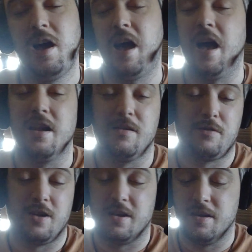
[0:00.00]
and it's
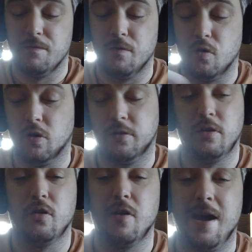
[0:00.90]
like he falls to
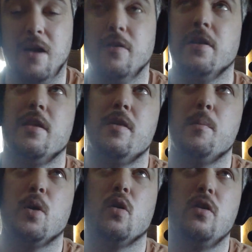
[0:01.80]
the ground, and then the
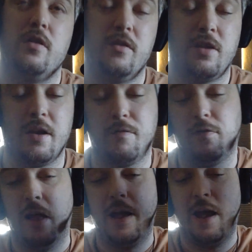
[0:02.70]
birds like
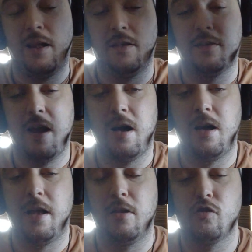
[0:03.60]
fly out of the sky,
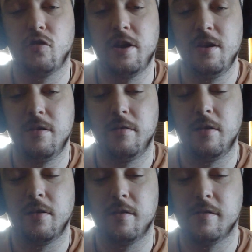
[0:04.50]
out of the trees
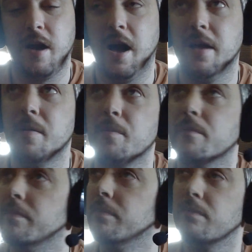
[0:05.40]
into the sky.
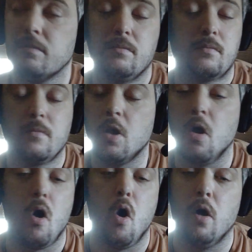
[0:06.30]

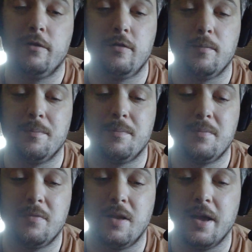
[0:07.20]
Awesome,
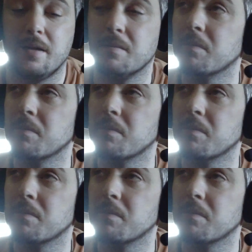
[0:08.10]
like